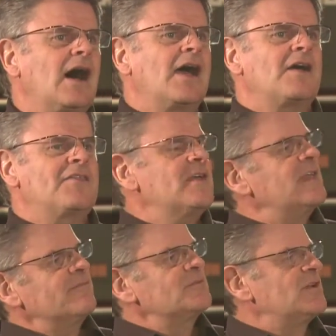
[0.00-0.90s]
I think
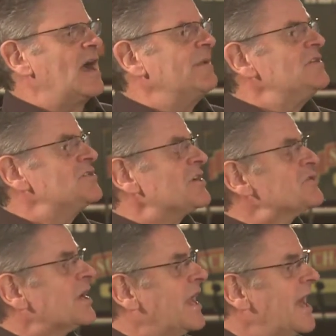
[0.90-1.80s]
give him time. He's
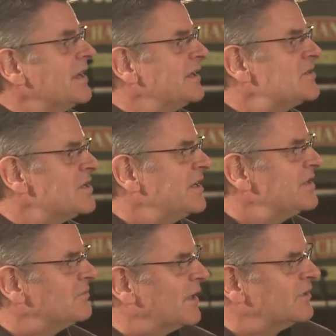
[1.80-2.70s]
just a kid. He's
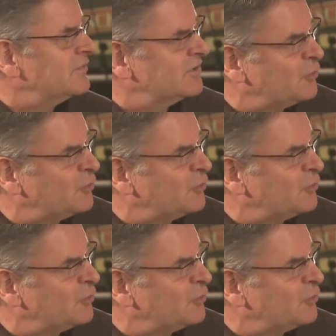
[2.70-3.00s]
what is it,